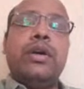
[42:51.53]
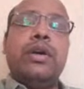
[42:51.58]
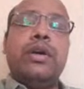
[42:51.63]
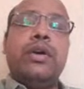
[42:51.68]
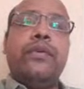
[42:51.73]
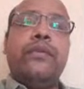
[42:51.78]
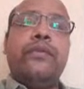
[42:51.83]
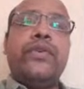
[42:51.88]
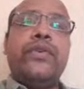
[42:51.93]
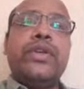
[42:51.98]

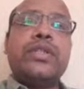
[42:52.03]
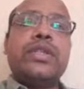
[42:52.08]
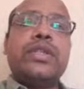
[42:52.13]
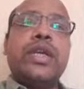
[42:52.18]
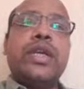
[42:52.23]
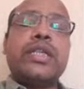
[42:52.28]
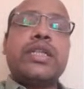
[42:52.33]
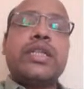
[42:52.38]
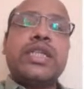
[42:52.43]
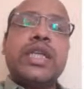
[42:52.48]

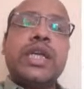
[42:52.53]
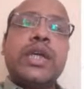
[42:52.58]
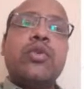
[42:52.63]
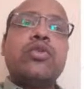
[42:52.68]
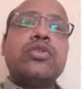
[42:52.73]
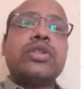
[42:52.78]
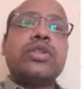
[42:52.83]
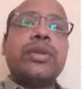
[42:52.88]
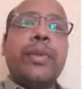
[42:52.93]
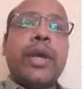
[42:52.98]
which
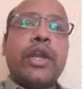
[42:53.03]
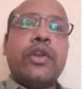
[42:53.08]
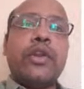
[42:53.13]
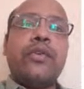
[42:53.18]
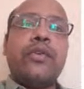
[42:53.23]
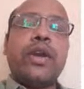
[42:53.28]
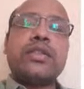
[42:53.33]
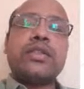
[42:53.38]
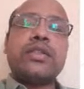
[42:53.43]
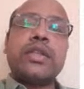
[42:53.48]
executes the
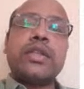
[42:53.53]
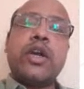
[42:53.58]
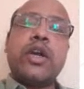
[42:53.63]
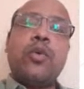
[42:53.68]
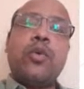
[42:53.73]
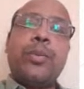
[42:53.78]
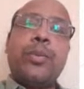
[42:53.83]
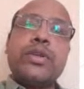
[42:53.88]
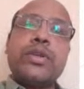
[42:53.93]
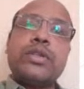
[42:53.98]
manufacturing
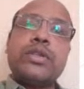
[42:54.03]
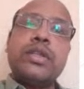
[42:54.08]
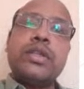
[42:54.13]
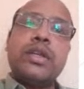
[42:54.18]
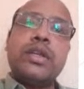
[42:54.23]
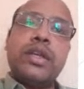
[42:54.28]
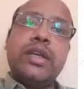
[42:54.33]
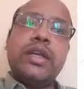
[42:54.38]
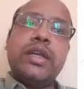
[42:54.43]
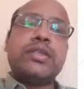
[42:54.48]
operation
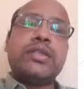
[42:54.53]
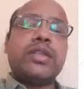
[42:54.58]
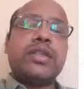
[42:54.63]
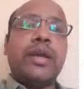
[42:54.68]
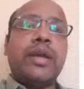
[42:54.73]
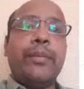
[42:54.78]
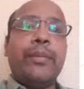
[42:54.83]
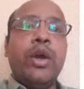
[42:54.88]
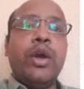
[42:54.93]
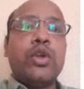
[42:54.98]
in less
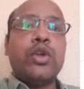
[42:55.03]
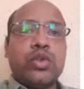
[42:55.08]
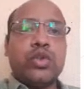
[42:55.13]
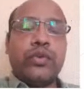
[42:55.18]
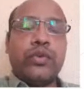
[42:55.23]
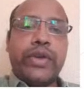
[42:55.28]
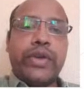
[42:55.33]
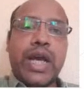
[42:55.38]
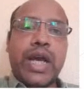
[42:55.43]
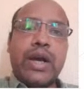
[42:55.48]
time.
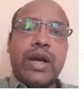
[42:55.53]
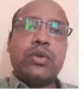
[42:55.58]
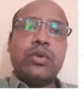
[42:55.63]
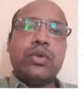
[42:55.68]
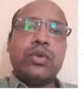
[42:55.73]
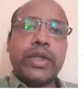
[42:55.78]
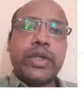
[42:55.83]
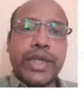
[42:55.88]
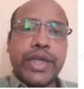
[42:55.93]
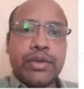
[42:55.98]
So we have
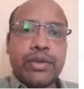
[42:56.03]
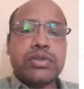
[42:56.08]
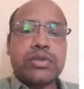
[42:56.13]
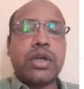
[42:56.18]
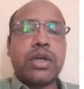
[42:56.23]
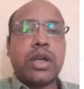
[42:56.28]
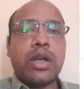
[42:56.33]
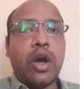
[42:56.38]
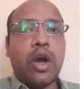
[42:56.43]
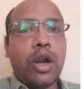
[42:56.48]
to
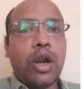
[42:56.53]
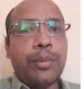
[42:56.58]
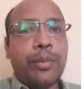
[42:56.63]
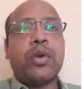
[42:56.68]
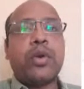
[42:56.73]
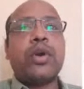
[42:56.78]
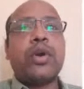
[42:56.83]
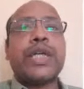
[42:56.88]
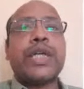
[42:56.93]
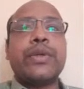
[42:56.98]
reduce a
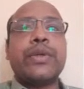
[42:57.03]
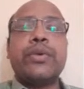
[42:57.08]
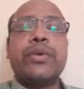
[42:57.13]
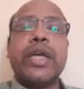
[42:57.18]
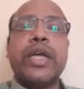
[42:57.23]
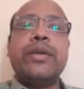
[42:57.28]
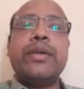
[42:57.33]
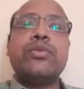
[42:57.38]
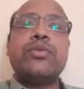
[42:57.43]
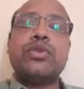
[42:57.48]
non-productive
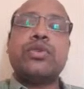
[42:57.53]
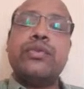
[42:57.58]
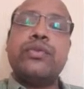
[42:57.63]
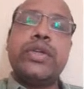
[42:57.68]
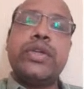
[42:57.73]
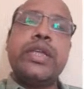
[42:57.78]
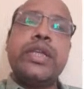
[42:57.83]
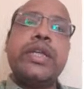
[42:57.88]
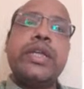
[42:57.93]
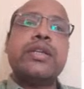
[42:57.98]
time, so
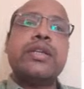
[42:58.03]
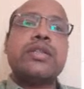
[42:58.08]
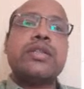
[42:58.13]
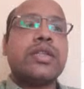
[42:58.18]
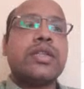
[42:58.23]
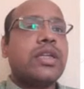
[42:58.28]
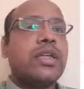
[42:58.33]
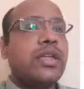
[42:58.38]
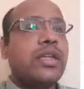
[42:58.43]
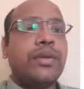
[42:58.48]
we need a
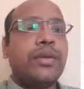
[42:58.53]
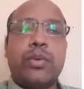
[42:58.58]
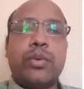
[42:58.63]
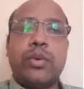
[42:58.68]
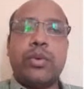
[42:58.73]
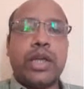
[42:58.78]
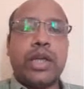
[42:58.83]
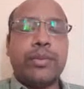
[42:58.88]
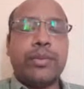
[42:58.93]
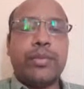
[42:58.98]
skilled
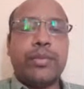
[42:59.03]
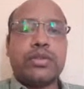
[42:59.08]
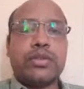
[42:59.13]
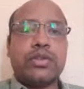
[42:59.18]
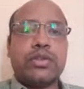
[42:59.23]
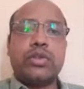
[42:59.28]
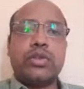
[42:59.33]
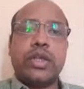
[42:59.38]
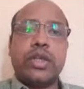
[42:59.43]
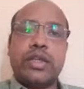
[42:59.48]
programmer.
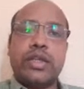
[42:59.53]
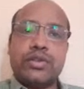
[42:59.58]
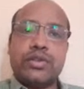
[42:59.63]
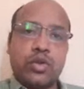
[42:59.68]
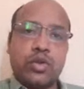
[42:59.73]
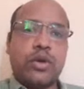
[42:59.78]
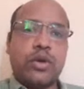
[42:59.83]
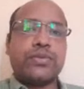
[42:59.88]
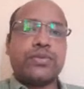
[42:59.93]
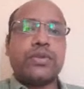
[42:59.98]
So there is no